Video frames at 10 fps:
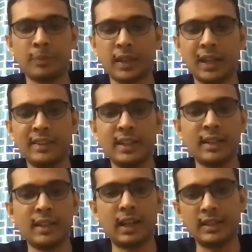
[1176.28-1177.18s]
And
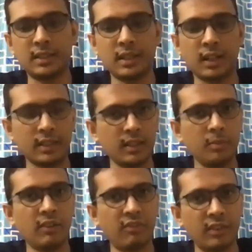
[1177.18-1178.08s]
then I started
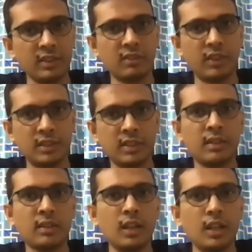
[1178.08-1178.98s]
my first
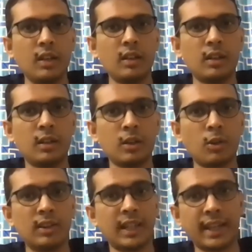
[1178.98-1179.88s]
venture
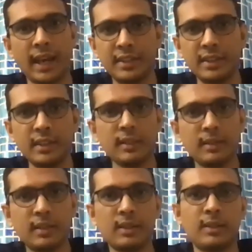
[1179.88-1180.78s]
called the Carrier,
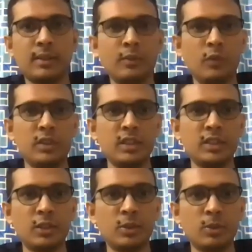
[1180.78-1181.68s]
which is
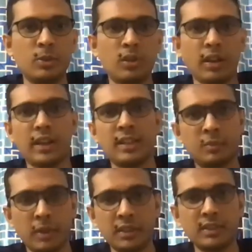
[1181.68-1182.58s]
into trucking
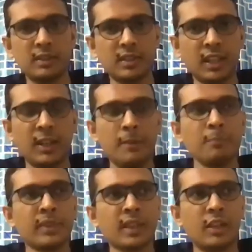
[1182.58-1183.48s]
space. Say,
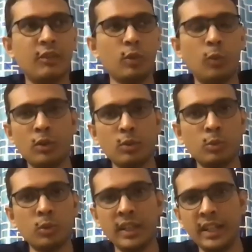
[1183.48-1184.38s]
if you want to
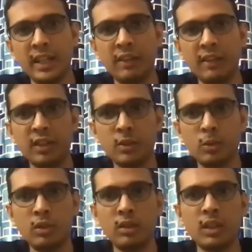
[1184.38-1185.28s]
move any heavier
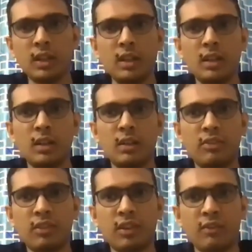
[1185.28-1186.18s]
good
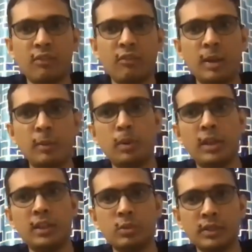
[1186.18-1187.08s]
from one
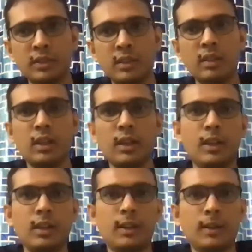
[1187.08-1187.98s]
place to other,
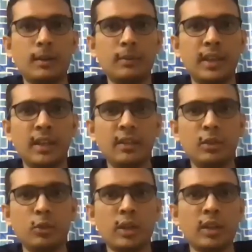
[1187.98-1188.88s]
then
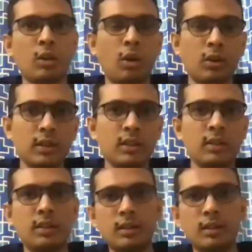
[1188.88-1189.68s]
you can order